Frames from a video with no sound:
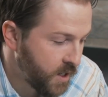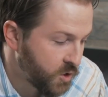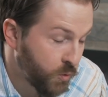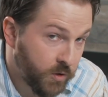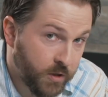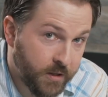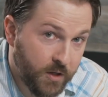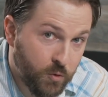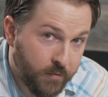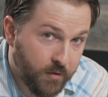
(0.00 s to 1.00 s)
So when we look at
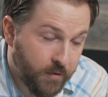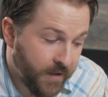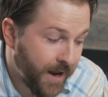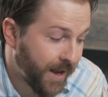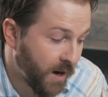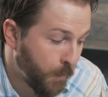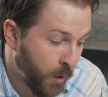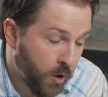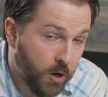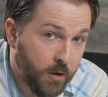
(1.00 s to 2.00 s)
the equivalent of that, at a
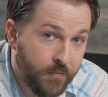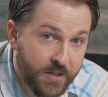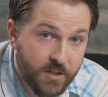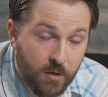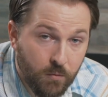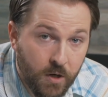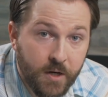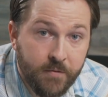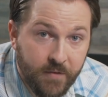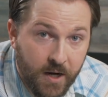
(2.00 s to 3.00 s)
bar, that's going to
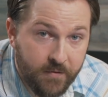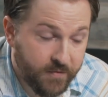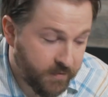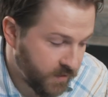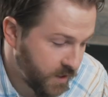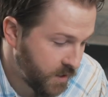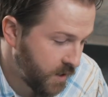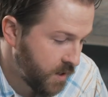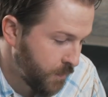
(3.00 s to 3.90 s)
run $5.50.